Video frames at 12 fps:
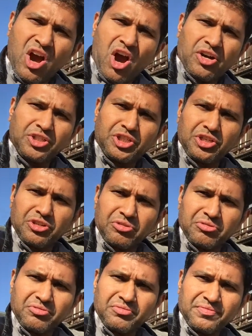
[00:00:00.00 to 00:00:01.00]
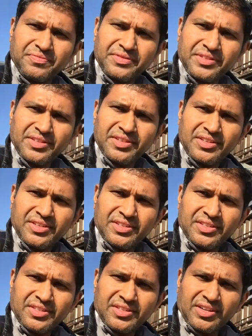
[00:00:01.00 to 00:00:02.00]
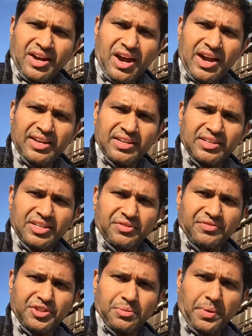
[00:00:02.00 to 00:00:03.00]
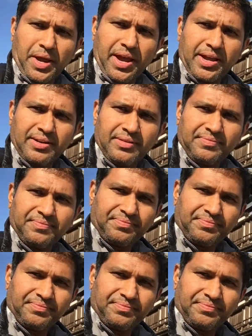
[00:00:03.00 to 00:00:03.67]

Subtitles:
Honshu Island of Japan,